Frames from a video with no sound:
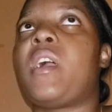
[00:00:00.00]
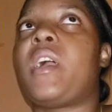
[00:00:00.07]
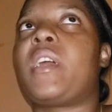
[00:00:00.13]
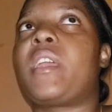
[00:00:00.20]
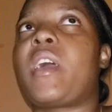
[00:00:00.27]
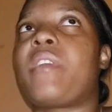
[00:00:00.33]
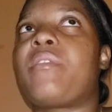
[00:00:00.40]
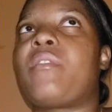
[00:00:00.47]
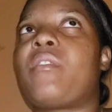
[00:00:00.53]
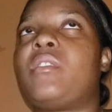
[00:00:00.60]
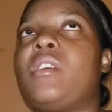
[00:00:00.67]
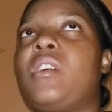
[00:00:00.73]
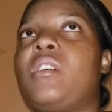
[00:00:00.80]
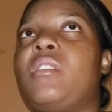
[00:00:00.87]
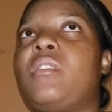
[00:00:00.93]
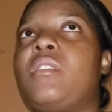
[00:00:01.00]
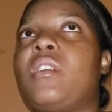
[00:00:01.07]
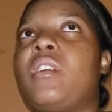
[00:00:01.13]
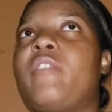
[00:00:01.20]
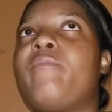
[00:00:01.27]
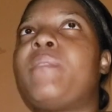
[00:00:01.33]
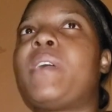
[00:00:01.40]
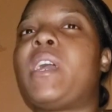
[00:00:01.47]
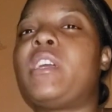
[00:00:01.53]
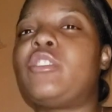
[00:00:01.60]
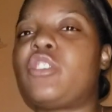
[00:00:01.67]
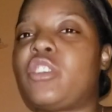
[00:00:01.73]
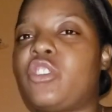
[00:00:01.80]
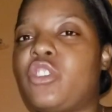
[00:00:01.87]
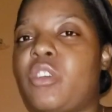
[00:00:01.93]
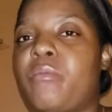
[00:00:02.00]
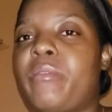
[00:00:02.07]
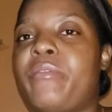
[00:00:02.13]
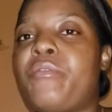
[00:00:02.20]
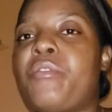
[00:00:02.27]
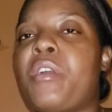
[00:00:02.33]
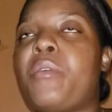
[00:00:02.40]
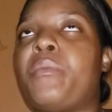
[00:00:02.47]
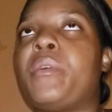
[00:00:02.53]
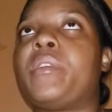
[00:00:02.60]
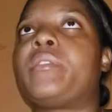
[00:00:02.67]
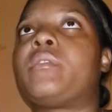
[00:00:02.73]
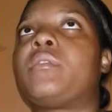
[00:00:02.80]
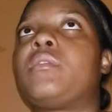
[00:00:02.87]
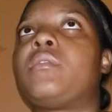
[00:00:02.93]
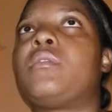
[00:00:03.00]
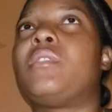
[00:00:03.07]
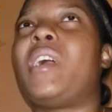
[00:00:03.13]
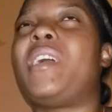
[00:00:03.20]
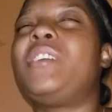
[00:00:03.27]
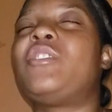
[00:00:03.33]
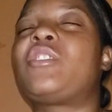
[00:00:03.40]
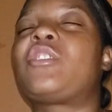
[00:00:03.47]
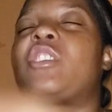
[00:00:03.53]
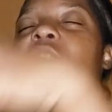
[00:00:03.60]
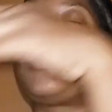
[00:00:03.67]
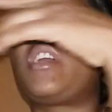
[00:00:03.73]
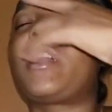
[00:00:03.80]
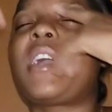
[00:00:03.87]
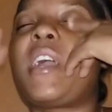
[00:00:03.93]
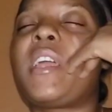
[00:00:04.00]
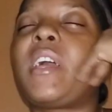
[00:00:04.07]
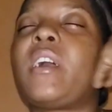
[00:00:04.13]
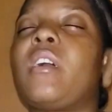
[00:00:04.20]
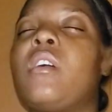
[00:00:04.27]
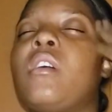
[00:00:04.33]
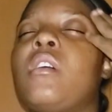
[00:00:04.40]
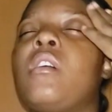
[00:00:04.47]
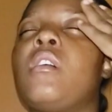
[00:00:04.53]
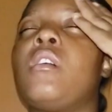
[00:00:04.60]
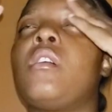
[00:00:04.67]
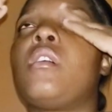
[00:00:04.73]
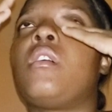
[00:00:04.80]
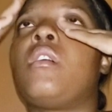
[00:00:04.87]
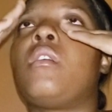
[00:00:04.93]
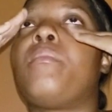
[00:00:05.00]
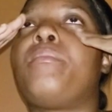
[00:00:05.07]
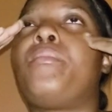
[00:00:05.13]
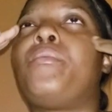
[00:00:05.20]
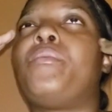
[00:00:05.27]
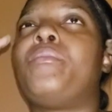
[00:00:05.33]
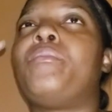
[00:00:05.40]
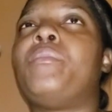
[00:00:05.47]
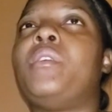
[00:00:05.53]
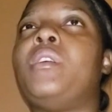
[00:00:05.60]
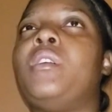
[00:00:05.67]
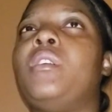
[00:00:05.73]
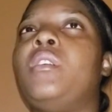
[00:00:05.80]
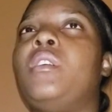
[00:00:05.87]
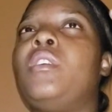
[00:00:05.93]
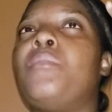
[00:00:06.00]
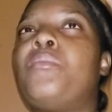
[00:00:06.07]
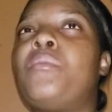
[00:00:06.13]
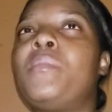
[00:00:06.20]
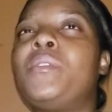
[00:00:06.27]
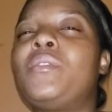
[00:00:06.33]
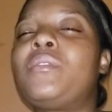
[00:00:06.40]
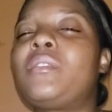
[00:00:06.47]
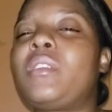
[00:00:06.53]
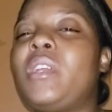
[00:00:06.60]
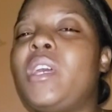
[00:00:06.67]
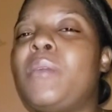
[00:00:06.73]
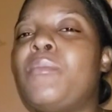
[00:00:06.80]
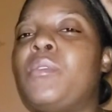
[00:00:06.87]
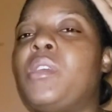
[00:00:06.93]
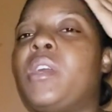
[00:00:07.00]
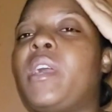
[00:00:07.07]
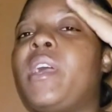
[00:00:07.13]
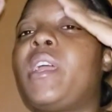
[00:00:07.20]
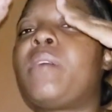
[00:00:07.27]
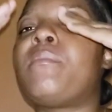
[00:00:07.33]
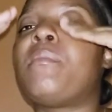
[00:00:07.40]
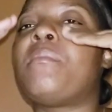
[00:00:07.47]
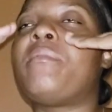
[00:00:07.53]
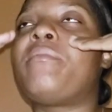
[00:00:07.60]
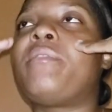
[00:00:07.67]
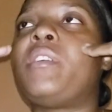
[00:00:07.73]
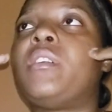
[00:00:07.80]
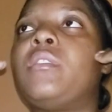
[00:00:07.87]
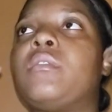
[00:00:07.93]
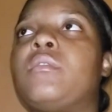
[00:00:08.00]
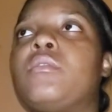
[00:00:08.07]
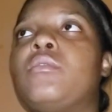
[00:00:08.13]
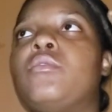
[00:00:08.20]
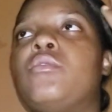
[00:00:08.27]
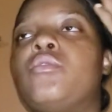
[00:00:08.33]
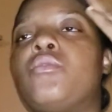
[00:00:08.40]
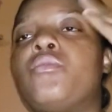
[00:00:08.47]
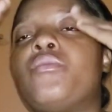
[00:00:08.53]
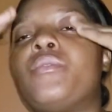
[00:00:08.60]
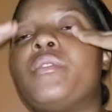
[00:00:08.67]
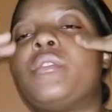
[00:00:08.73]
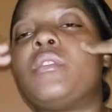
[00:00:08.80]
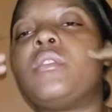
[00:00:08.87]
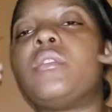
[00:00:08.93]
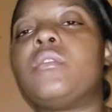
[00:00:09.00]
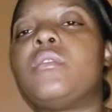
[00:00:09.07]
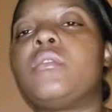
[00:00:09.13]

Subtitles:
And I thought they give me an injection before I went. That injection they kinda put me to sleep, but it kinda make me feel like a drowsy.